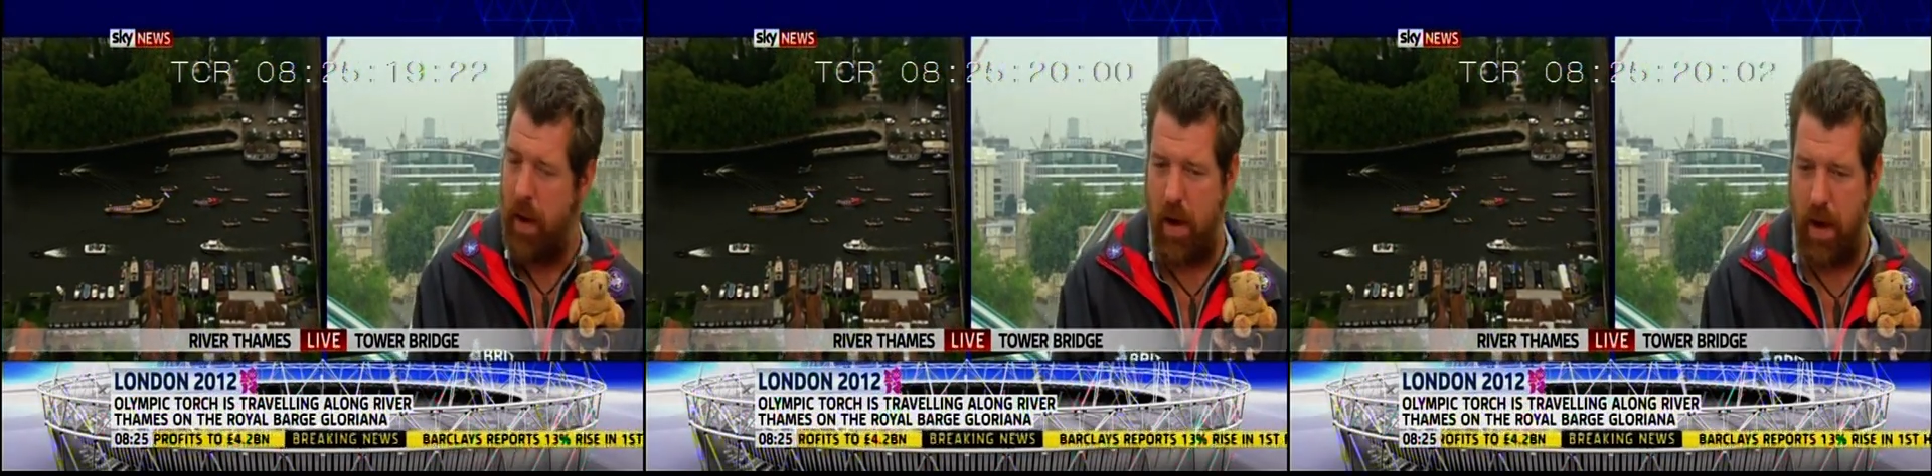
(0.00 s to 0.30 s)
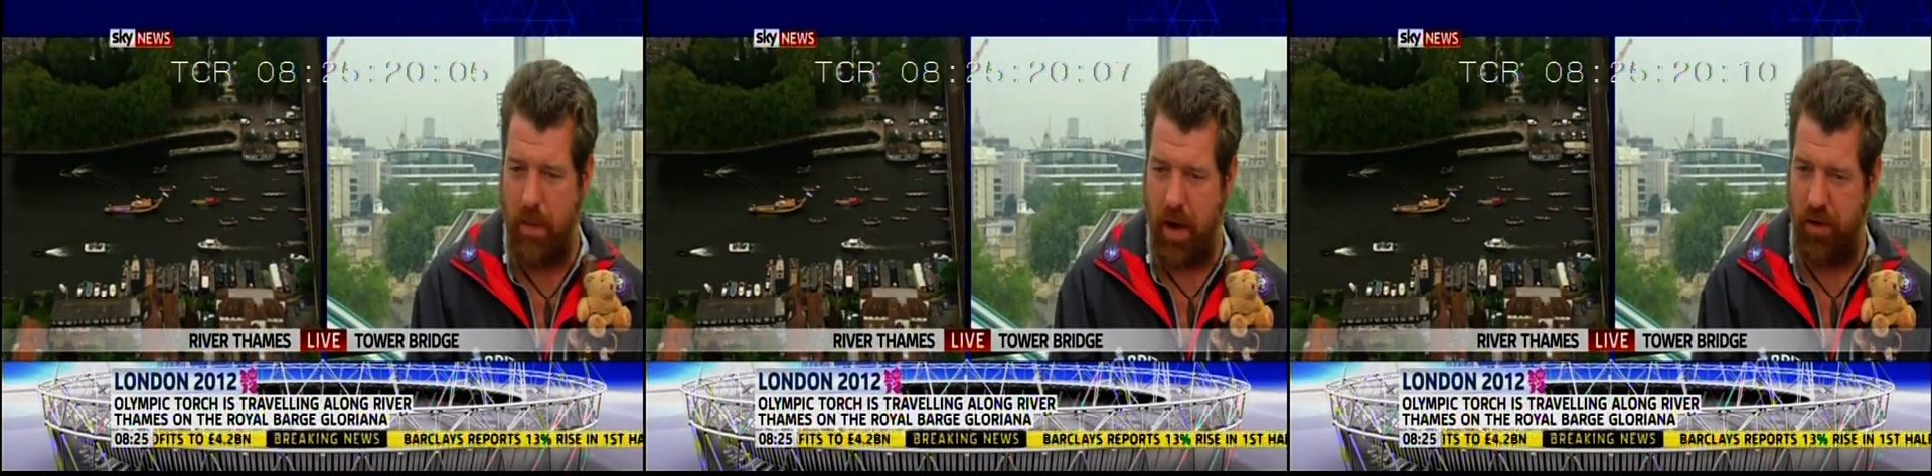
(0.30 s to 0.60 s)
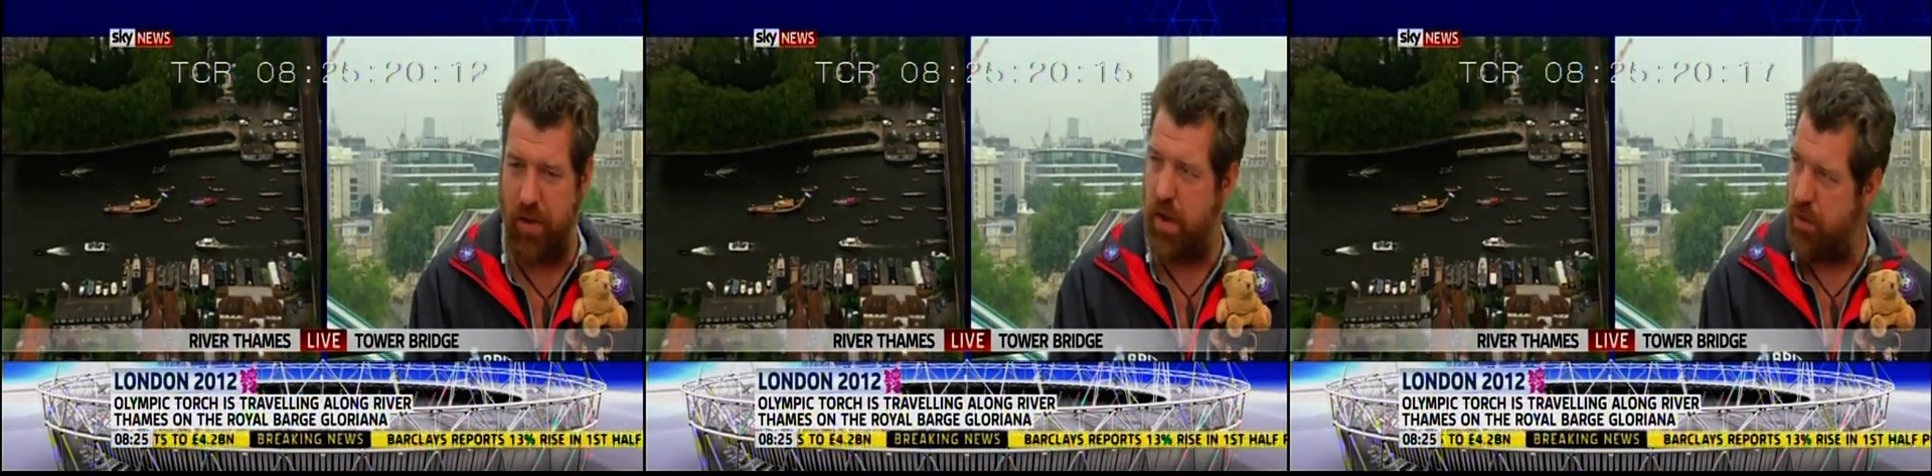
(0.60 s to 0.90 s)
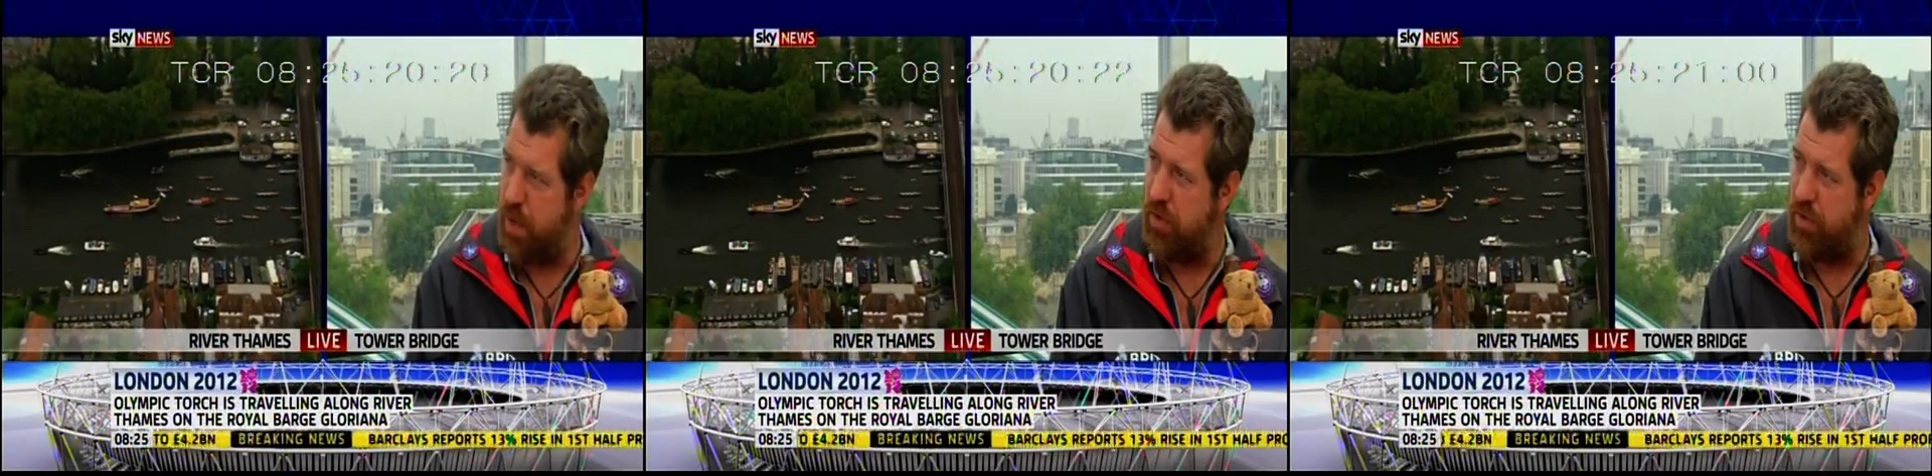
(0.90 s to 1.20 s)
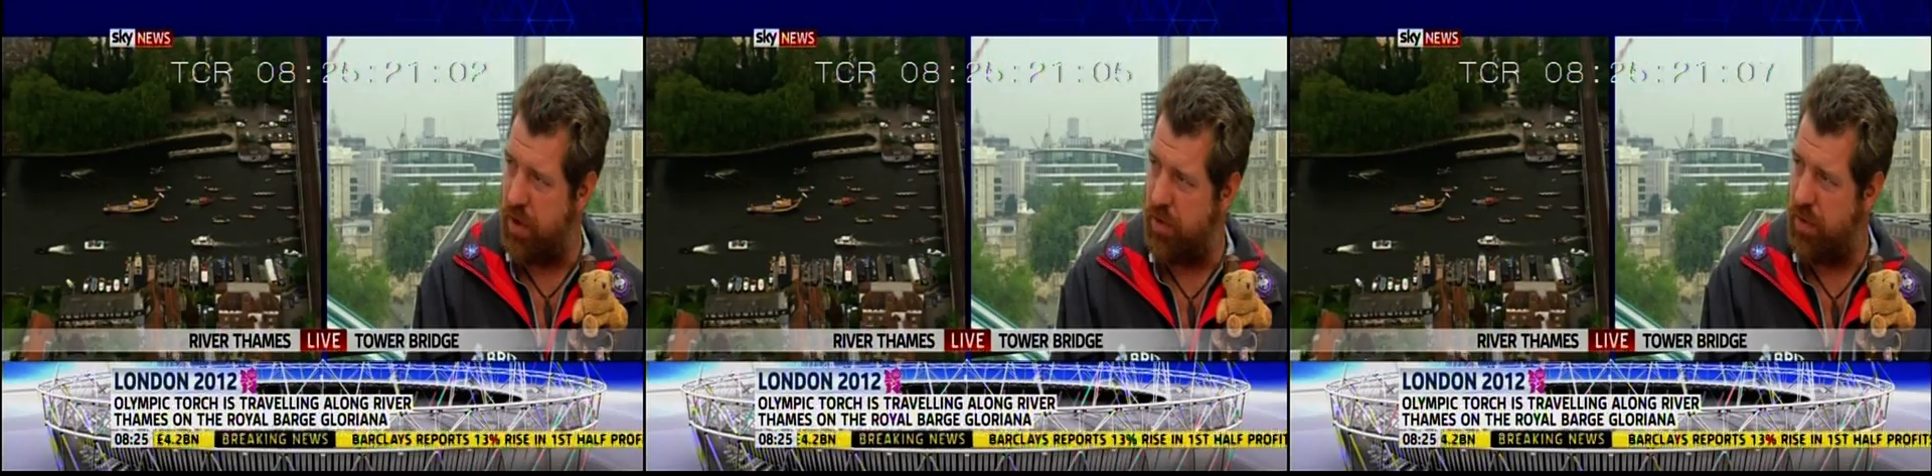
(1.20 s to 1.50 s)
I just need those
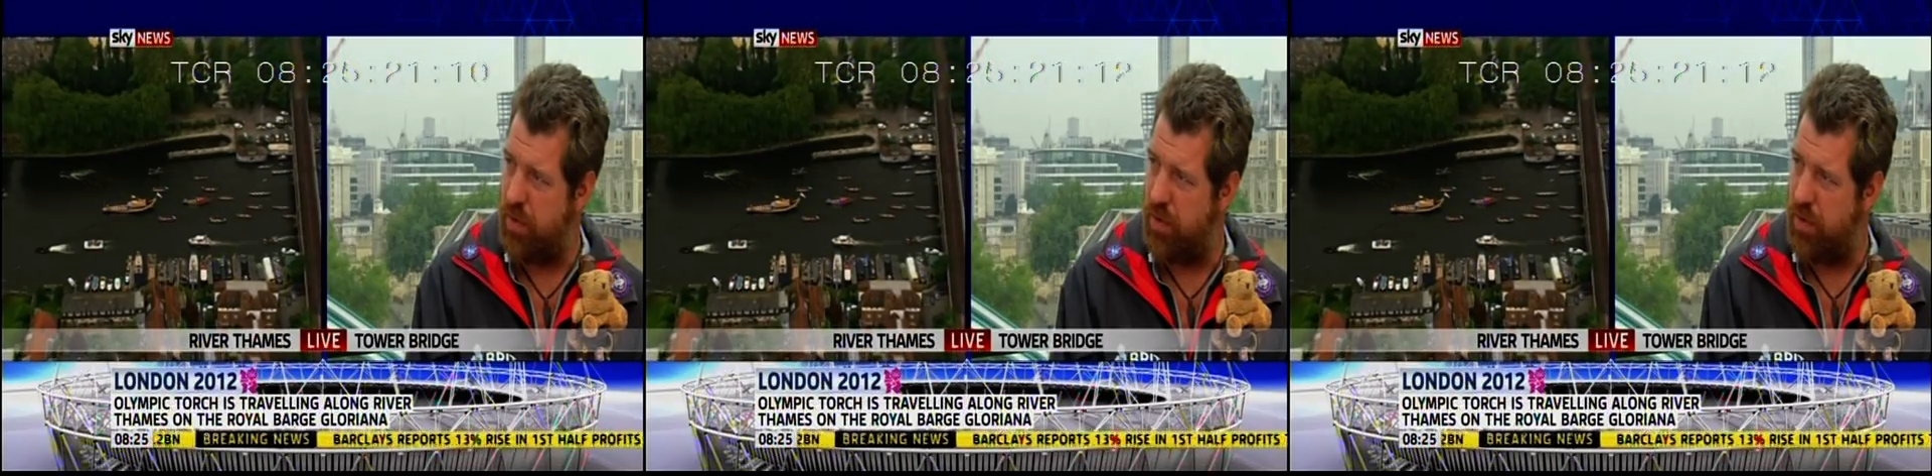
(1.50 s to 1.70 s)
businesses